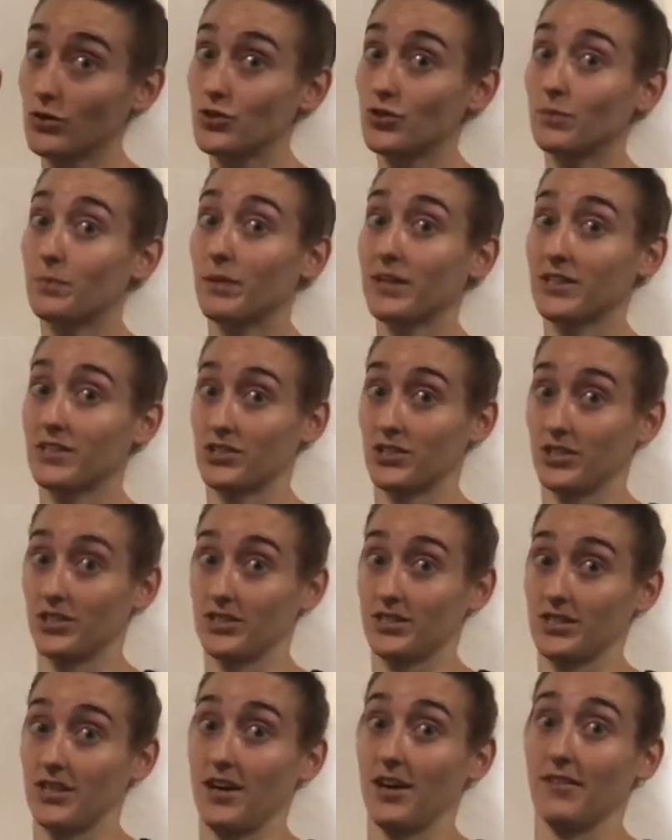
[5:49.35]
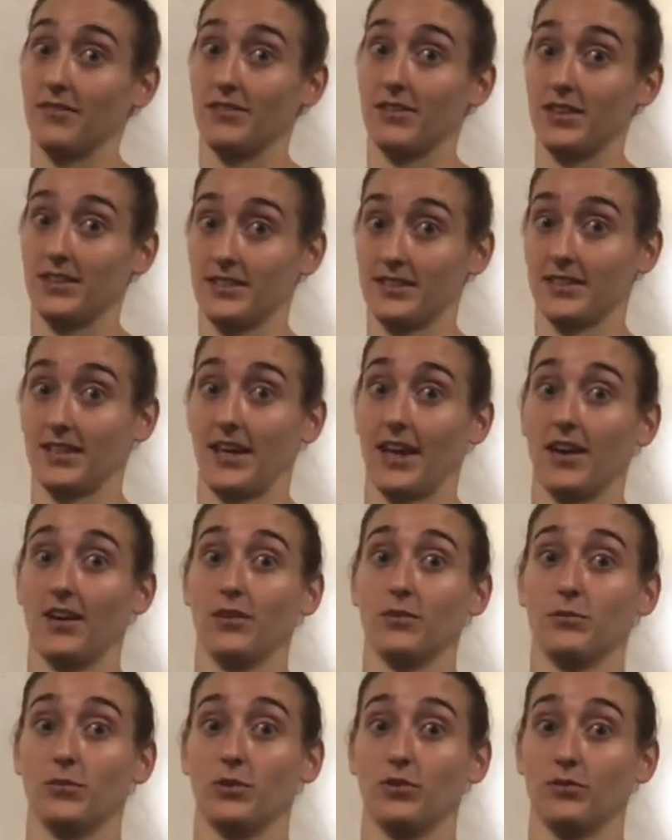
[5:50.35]
you pictures of the scaled
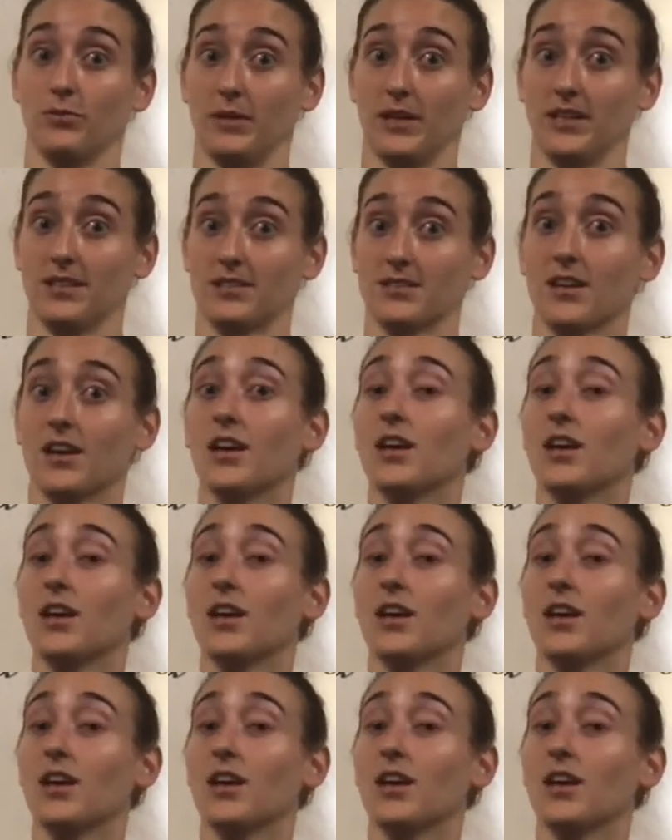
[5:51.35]
movements.